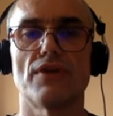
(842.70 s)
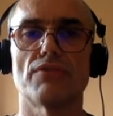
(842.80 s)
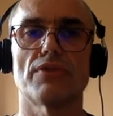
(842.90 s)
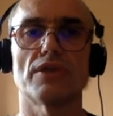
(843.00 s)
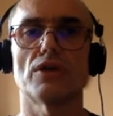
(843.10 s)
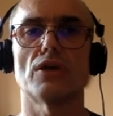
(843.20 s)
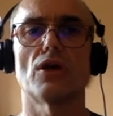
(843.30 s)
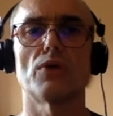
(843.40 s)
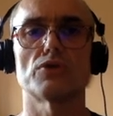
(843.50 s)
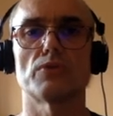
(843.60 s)
everything
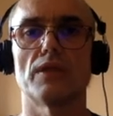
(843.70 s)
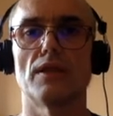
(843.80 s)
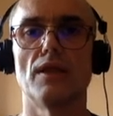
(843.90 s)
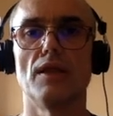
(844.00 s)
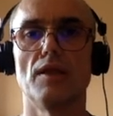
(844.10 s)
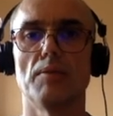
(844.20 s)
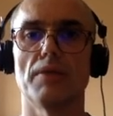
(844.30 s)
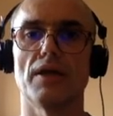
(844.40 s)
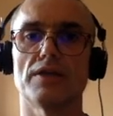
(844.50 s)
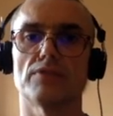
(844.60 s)
goes well.
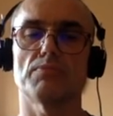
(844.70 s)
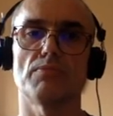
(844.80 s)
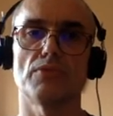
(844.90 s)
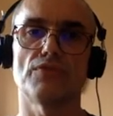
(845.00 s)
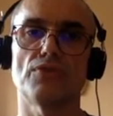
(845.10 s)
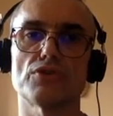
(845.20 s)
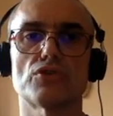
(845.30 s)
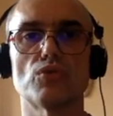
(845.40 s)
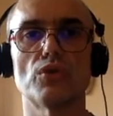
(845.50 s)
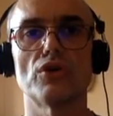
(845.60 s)
But the
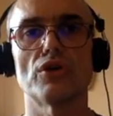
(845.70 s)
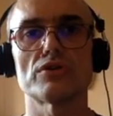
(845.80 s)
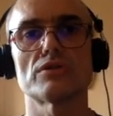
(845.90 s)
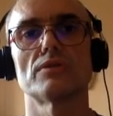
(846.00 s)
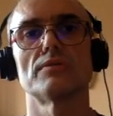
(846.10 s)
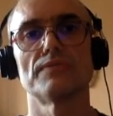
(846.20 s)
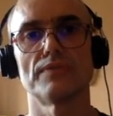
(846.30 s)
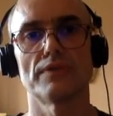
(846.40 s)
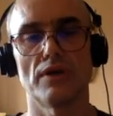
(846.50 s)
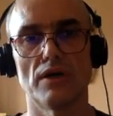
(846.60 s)
first 2 years
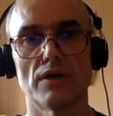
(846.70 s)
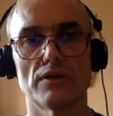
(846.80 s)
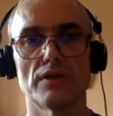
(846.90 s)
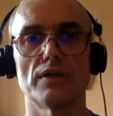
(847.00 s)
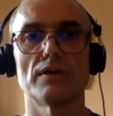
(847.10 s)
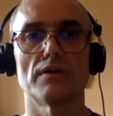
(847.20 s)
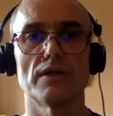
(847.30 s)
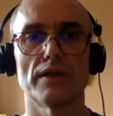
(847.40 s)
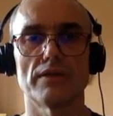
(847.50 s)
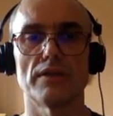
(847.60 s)
are
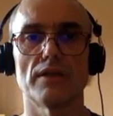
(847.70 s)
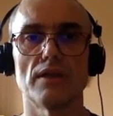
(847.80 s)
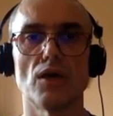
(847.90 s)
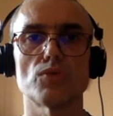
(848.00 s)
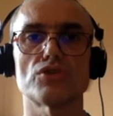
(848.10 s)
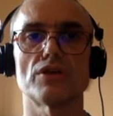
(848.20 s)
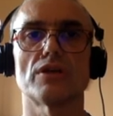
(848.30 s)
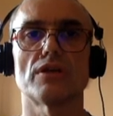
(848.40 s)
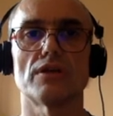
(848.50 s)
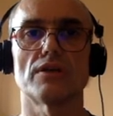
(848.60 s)
the
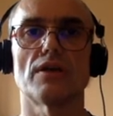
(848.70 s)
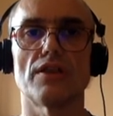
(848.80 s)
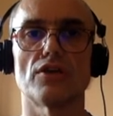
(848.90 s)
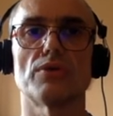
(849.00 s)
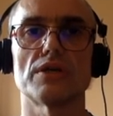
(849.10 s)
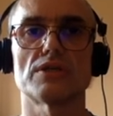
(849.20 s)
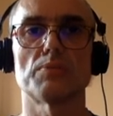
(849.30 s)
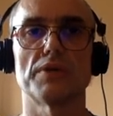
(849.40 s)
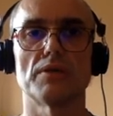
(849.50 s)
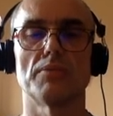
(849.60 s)
launching and the gathering
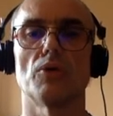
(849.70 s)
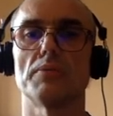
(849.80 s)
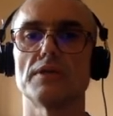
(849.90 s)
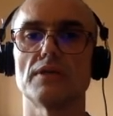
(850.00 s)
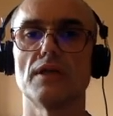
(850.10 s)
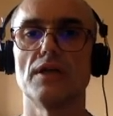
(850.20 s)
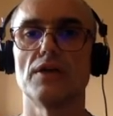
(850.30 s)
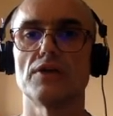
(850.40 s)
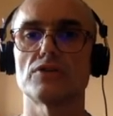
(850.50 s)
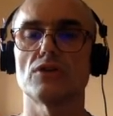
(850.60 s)
speed moment.
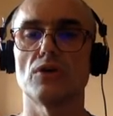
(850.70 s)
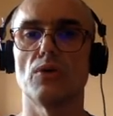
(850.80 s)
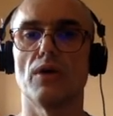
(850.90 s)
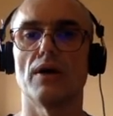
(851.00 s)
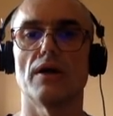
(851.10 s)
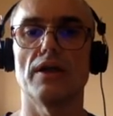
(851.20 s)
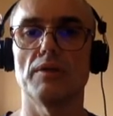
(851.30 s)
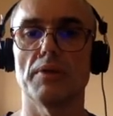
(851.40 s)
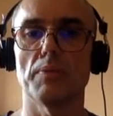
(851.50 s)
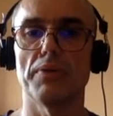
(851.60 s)
So in
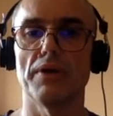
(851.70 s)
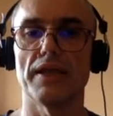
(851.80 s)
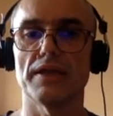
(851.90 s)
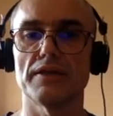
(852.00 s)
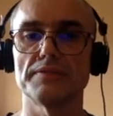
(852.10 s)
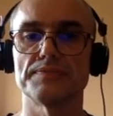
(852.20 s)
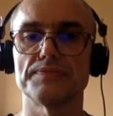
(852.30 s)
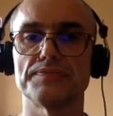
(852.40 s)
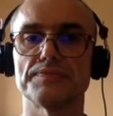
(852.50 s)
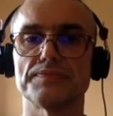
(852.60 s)
my planning,
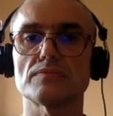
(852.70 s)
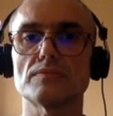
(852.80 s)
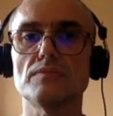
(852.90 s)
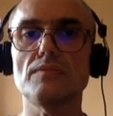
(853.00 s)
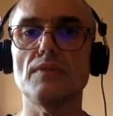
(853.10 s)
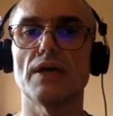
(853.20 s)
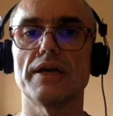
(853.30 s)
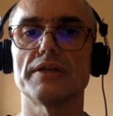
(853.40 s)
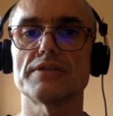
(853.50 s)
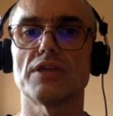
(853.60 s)

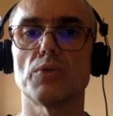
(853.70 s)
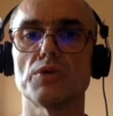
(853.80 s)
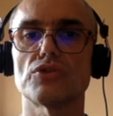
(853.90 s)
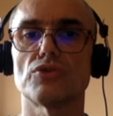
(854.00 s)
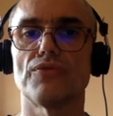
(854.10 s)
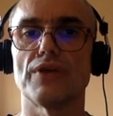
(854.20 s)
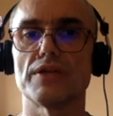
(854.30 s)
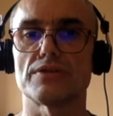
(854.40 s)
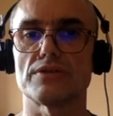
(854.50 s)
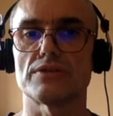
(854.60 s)
I distinguish 2
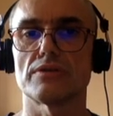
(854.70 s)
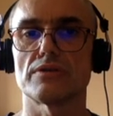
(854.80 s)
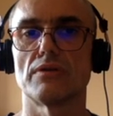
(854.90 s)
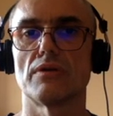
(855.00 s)
phases.